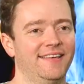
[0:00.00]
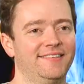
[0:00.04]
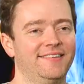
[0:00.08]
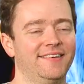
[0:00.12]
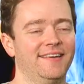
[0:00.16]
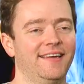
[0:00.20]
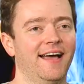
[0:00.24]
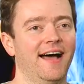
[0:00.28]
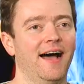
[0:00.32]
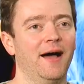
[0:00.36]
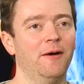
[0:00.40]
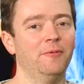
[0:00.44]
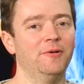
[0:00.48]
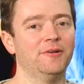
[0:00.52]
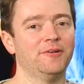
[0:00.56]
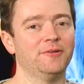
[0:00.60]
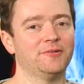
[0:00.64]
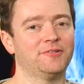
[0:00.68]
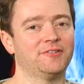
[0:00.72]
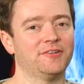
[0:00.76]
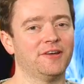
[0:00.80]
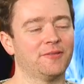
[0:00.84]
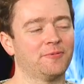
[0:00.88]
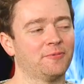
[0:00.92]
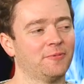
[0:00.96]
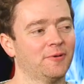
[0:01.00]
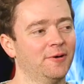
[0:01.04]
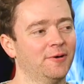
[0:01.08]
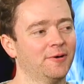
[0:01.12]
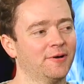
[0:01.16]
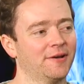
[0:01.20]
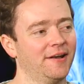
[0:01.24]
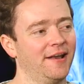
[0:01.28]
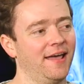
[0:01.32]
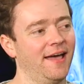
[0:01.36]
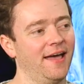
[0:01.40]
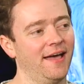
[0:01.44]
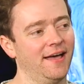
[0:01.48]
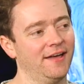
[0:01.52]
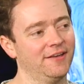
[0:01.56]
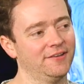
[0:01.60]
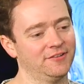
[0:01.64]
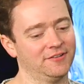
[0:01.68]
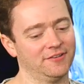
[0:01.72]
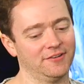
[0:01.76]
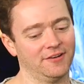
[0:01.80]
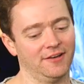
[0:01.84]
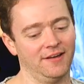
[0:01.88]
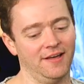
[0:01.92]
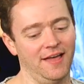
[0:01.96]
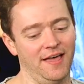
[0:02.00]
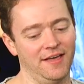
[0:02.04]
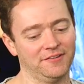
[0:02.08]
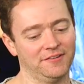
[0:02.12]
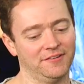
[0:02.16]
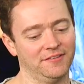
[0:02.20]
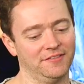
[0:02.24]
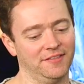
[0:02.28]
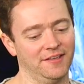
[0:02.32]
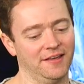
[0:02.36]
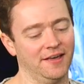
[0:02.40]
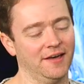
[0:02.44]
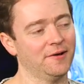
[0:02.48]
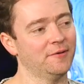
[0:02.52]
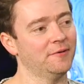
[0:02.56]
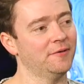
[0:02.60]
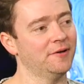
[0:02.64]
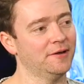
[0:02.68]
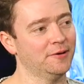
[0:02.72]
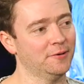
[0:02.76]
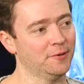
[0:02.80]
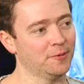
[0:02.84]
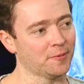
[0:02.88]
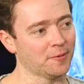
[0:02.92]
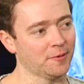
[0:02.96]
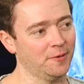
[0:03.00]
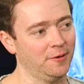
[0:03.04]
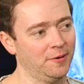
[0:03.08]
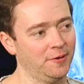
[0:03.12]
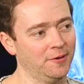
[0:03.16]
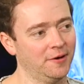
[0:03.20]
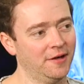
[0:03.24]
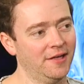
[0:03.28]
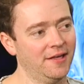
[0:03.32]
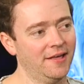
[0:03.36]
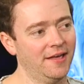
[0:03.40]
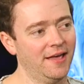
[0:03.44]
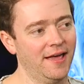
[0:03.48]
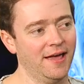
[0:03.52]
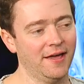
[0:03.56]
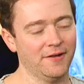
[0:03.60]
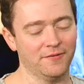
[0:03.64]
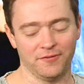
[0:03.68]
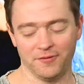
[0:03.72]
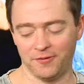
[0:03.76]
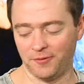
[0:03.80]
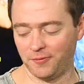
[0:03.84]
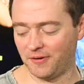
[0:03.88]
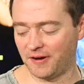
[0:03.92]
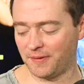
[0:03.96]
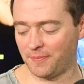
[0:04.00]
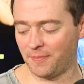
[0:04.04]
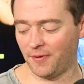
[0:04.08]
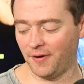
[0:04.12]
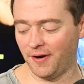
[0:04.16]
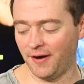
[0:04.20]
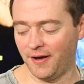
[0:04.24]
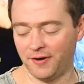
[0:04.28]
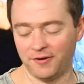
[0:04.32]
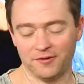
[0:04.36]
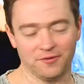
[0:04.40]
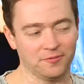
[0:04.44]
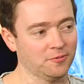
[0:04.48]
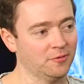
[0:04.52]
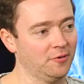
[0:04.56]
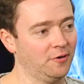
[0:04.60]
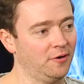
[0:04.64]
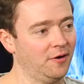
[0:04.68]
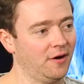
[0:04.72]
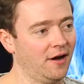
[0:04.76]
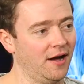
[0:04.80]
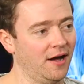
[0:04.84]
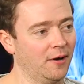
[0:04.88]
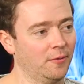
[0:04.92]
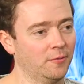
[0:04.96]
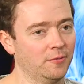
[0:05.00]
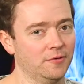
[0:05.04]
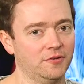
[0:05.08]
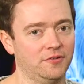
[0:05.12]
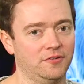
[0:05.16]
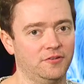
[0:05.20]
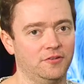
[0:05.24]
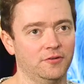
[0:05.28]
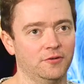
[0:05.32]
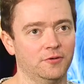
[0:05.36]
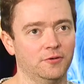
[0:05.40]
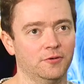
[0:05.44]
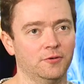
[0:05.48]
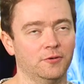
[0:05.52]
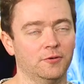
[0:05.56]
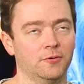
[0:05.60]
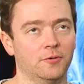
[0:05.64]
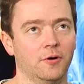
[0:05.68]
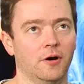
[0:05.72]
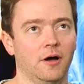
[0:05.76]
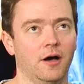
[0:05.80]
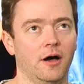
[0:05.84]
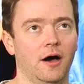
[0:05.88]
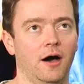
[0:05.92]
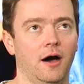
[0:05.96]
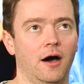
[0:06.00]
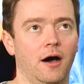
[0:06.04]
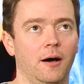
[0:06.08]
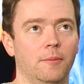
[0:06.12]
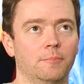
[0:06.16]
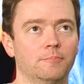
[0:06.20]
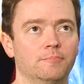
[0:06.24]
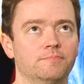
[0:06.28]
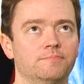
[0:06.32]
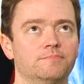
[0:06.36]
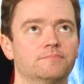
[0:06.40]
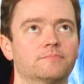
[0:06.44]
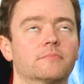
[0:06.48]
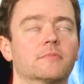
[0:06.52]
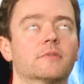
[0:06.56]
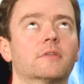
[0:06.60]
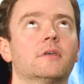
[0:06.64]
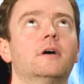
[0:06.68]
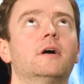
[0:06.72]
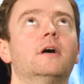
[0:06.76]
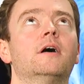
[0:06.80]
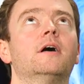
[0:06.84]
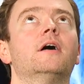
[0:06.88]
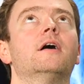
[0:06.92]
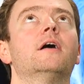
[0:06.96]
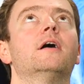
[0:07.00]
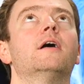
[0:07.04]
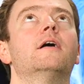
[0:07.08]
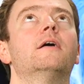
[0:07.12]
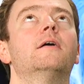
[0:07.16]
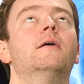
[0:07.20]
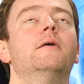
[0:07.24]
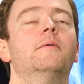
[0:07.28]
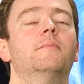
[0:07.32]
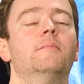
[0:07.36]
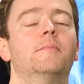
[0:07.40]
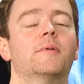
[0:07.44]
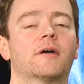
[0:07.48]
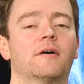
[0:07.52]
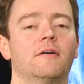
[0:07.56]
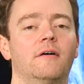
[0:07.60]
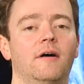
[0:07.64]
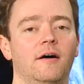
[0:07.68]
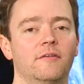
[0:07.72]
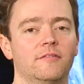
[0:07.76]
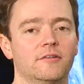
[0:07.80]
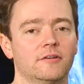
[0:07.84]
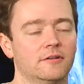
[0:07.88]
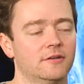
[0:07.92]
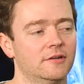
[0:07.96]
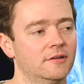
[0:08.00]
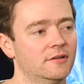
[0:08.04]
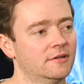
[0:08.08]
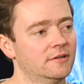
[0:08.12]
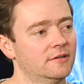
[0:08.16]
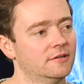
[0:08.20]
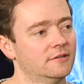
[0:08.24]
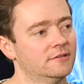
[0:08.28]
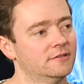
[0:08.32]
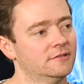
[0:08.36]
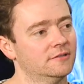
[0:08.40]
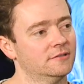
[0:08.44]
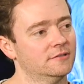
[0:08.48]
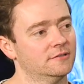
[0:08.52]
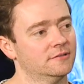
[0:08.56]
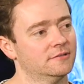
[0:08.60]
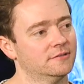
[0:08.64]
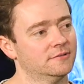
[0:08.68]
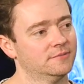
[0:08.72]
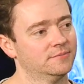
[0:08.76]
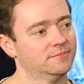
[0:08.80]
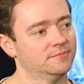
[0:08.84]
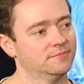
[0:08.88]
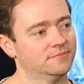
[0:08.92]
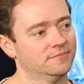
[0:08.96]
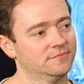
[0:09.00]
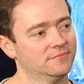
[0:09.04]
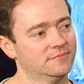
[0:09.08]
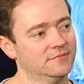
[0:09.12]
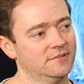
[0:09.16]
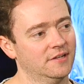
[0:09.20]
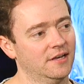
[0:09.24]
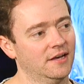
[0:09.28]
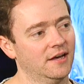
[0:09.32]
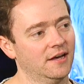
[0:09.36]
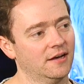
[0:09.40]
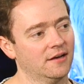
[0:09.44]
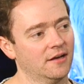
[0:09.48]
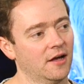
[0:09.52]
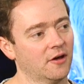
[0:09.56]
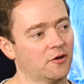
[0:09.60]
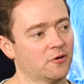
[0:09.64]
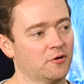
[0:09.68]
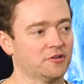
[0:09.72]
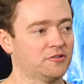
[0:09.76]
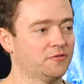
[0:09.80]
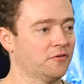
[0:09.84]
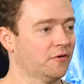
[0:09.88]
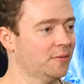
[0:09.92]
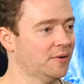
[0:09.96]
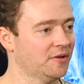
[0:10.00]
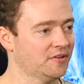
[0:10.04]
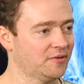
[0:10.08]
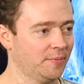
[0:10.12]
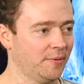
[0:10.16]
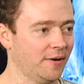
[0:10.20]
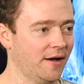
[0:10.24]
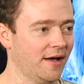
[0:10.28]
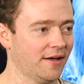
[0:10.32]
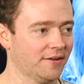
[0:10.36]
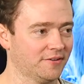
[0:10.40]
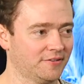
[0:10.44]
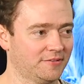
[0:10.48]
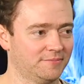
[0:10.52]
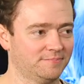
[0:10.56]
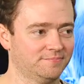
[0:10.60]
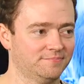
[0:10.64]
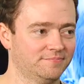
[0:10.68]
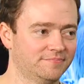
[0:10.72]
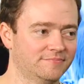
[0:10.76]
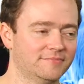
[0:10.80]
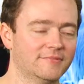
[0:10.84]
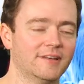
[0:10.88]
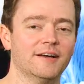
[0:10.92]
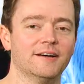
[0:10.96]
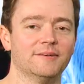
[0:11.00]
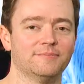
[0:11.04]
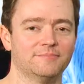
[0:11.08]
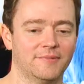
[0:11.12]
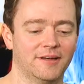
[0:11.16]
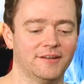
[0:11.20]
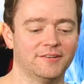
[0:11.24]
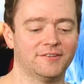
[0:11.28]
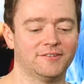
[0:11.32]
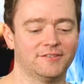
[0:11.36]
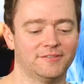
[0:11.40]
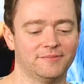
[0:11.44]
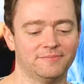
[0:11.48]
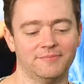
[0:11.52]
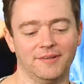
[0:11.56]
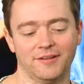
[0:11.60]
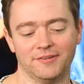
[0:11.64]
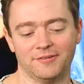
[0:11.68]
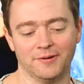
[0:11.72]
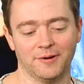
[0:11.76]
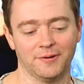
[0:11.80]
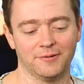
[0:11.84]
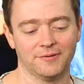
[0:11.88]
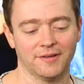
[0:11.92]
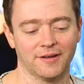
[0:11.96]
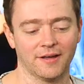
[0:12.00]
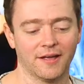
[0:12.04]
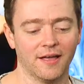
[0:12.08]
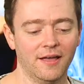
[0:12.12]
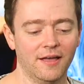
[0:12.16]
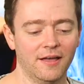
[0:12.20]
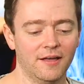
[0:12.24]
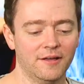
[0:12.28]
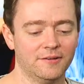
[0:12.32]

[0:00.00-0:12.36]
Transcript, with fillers: See, I would do Seth Rogen as the Ed O'Neill role, and for the Rick Moranis role, I would do McLovin. McLovin, yeah, Christopher Mintz-Plasse. Yes, yeah, that's who I would. The Rock